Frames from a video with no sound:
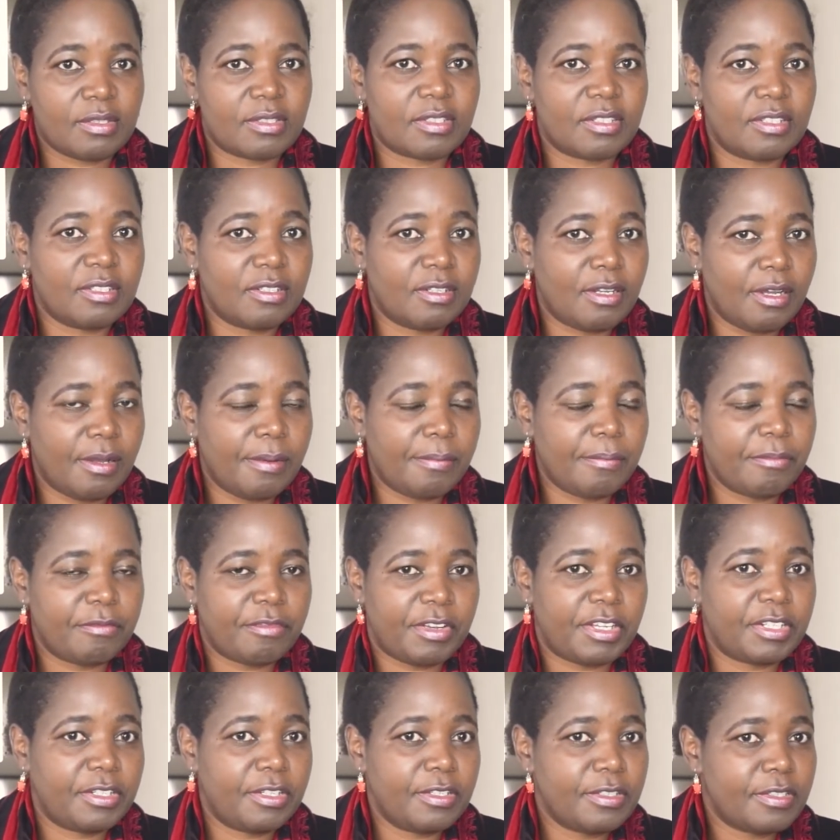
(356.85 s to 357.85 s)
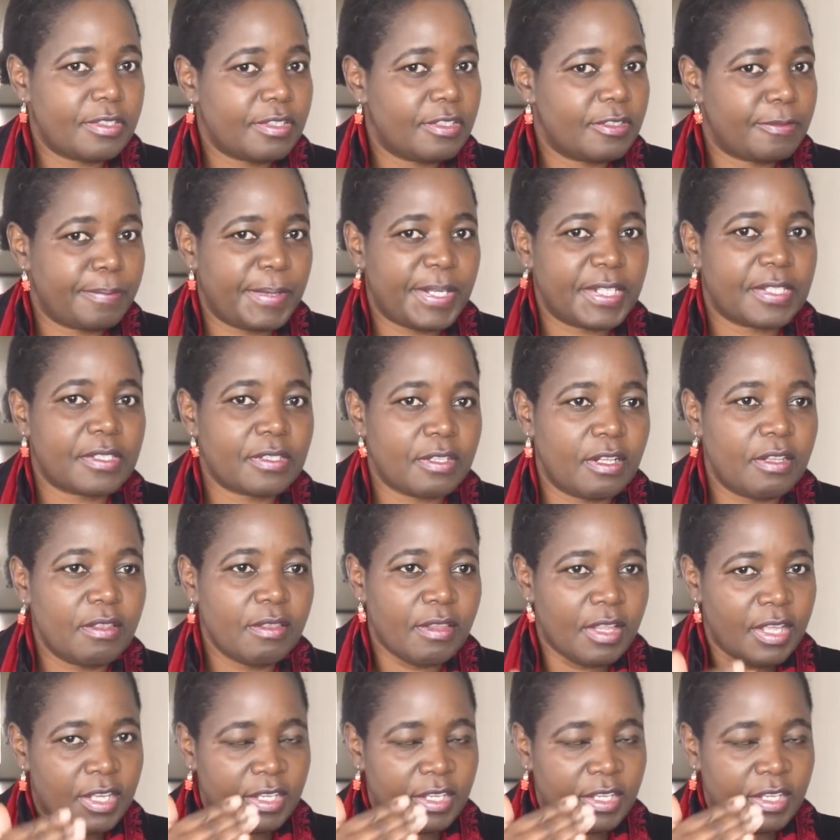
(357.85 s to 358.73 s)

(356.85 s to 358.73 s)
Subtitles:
income, finance, it's personal.